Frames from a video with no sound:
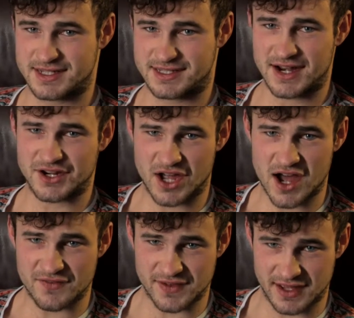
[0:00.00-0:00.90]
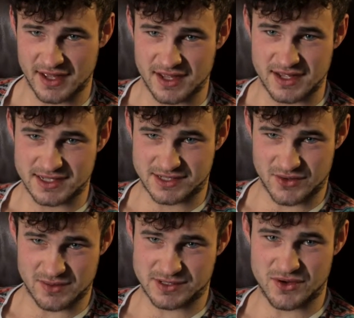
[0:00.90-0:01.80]
He started coughing as
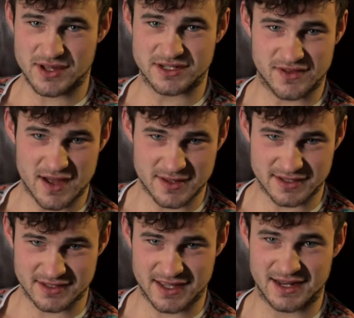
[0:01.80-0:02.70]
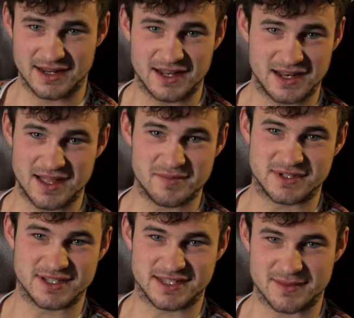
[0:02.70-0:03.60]
though he was going to vomit and then
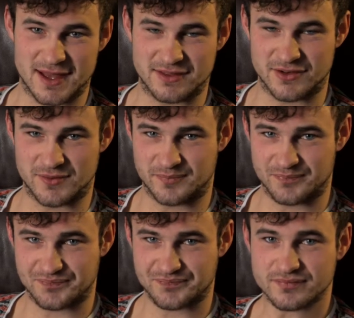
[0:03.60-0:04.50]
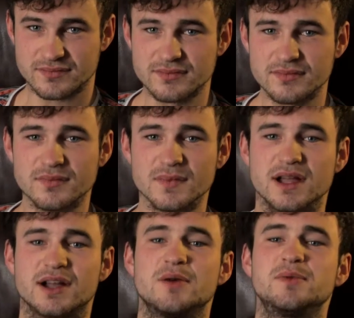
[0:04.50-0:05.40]
limped into the bathroom.
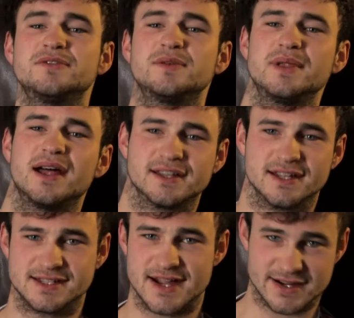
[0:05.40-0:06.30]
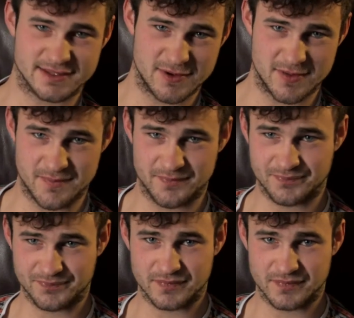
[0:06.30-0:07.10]
A couple of them nodded at Dark's mum.